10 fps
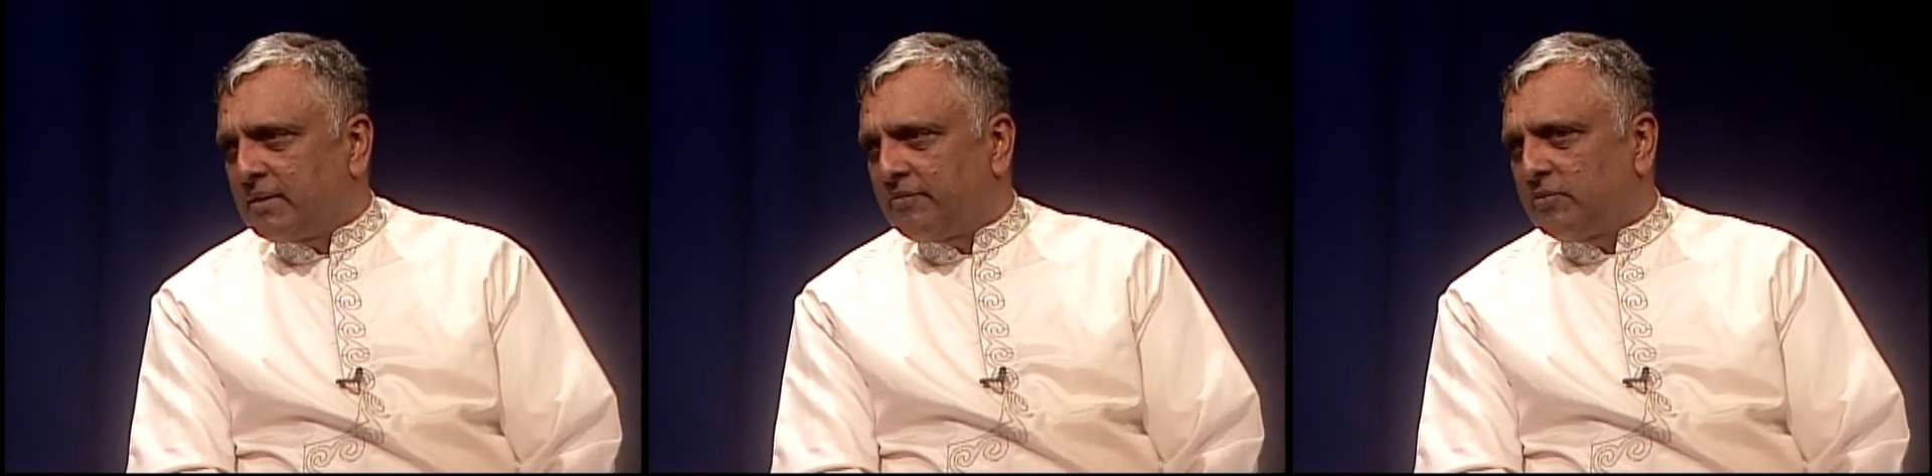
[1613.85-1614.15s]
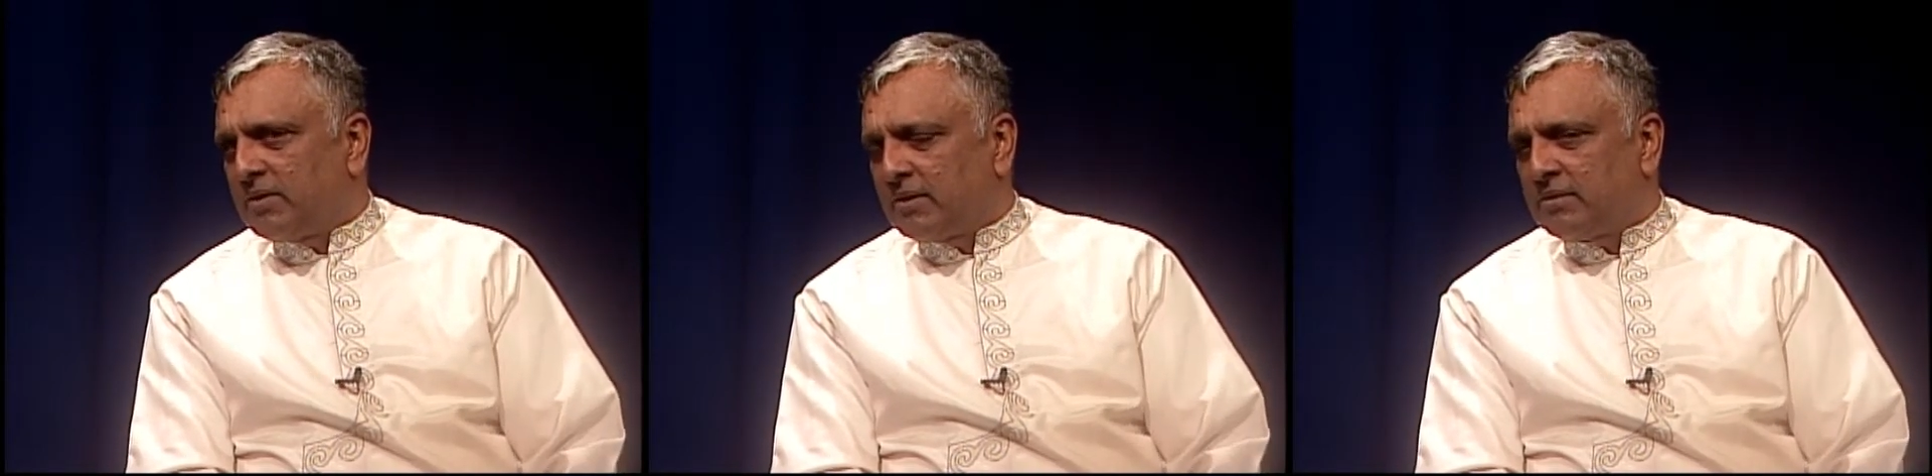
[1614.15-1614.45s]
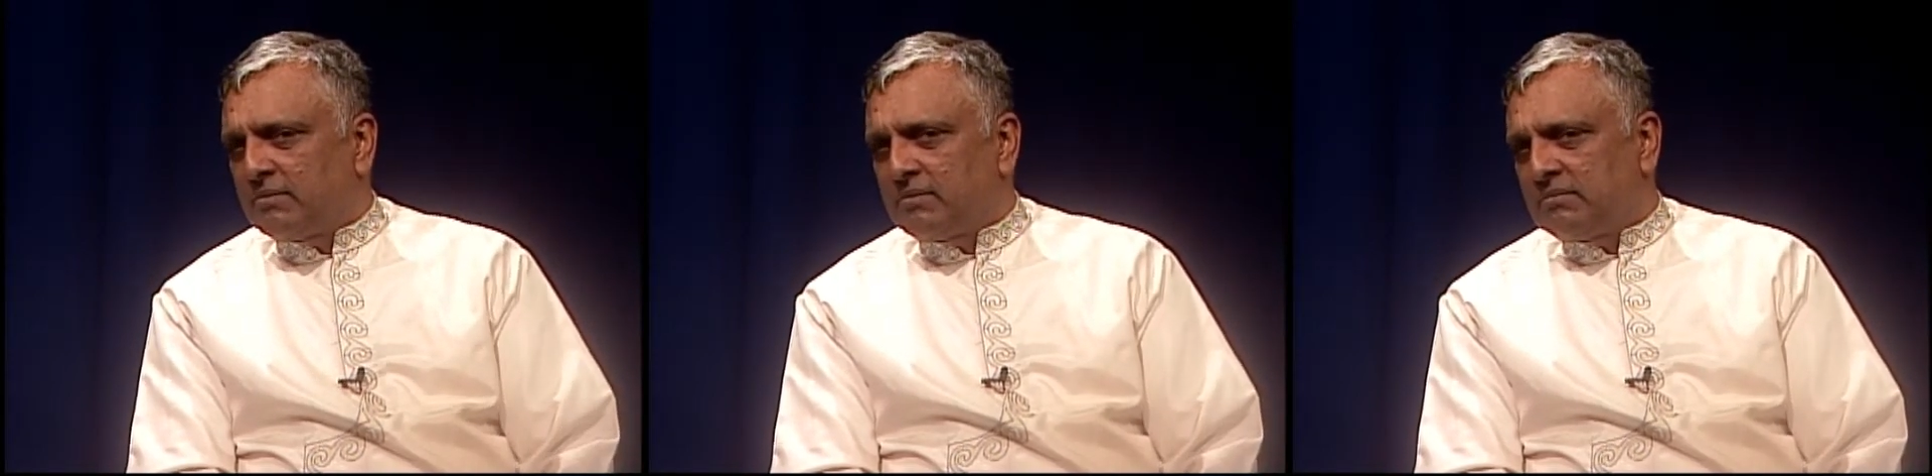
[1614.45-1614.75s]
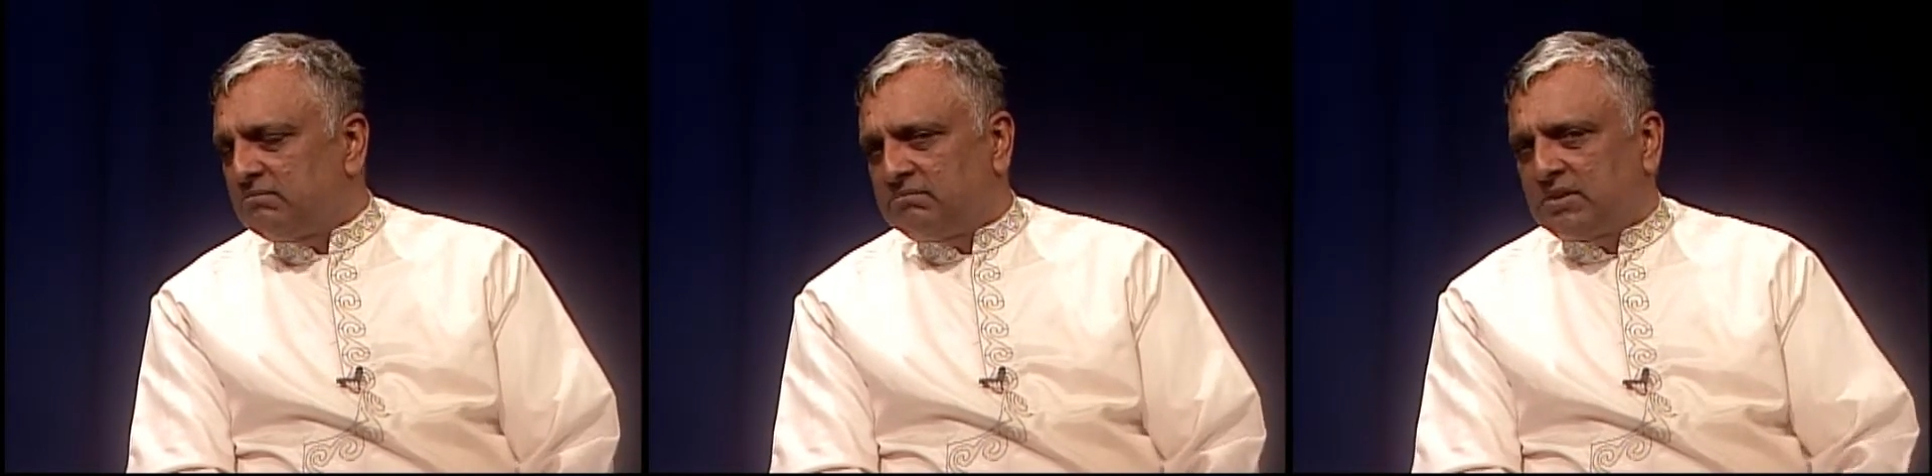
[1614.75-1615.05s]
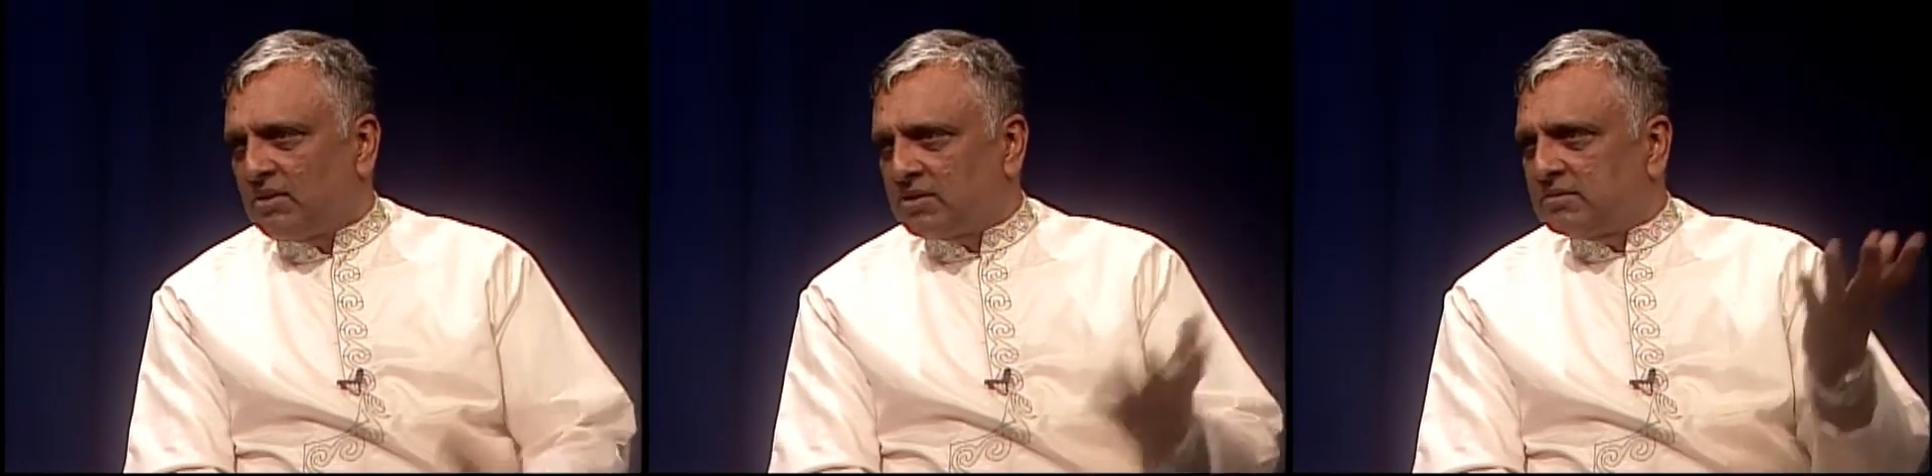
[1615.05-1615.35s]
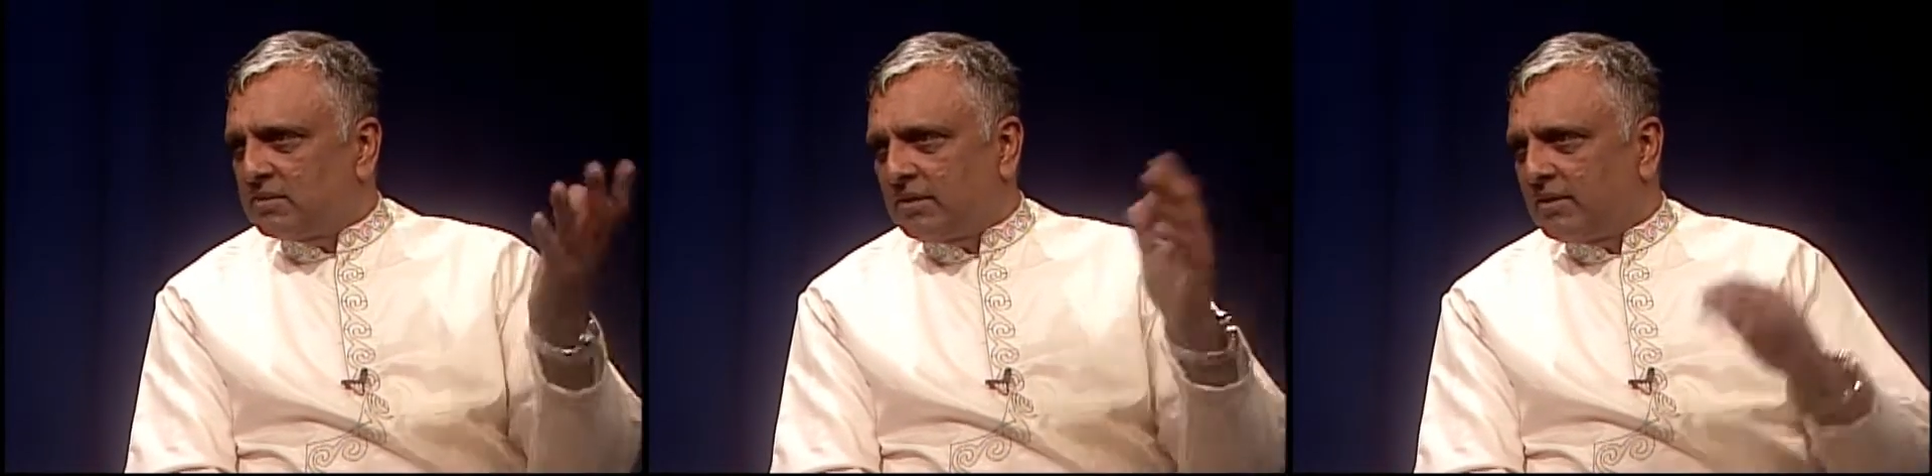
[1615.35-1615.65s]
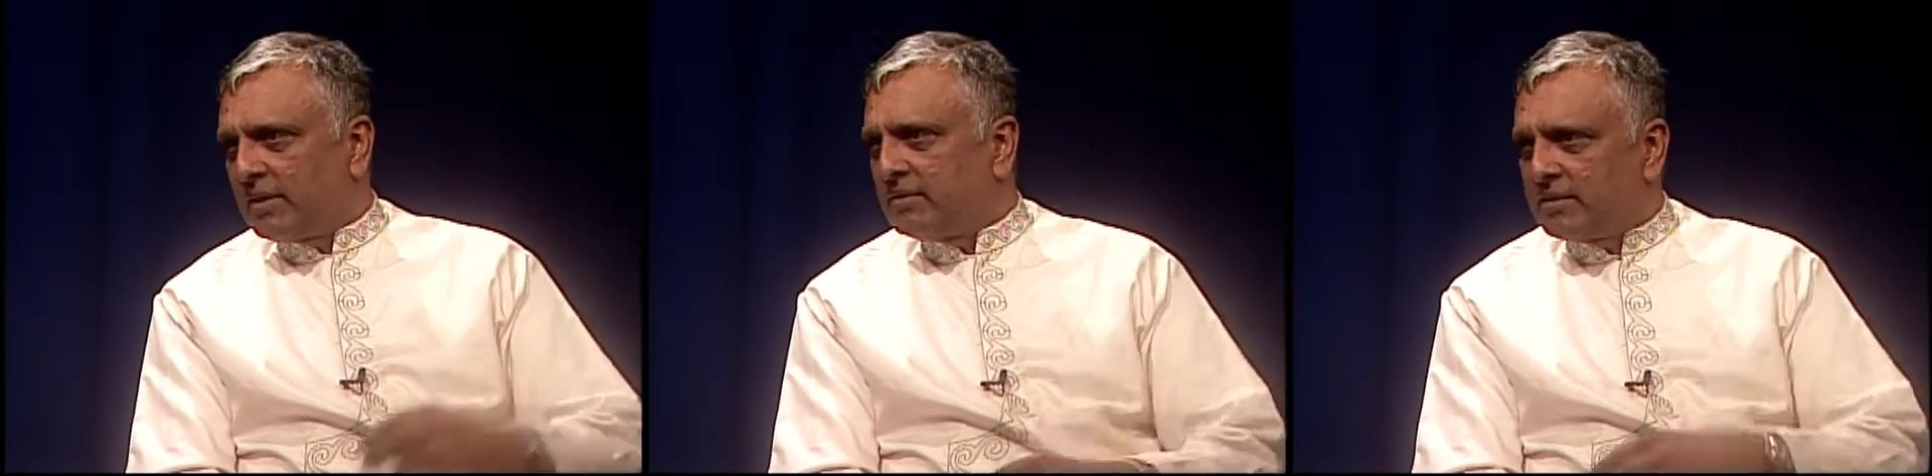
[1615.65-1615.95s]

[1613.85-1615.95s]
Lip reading: And if you think you're a doctor or a lawyer,